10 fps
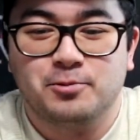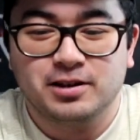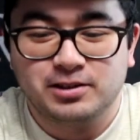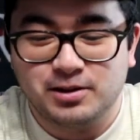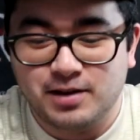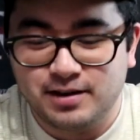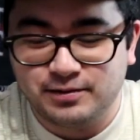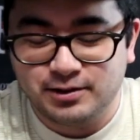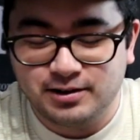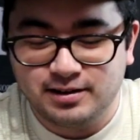
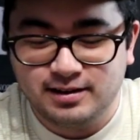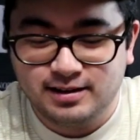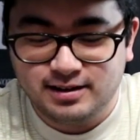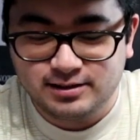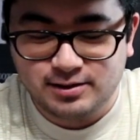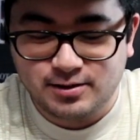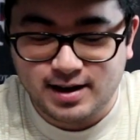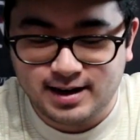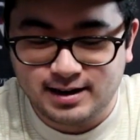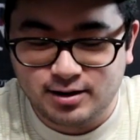whatsoever. Let's go
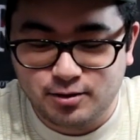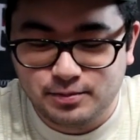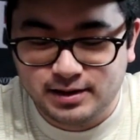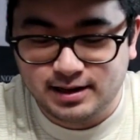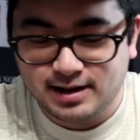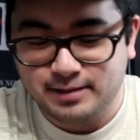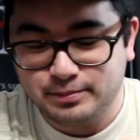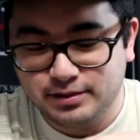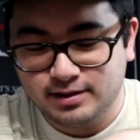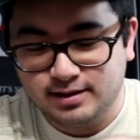ahead and open it up.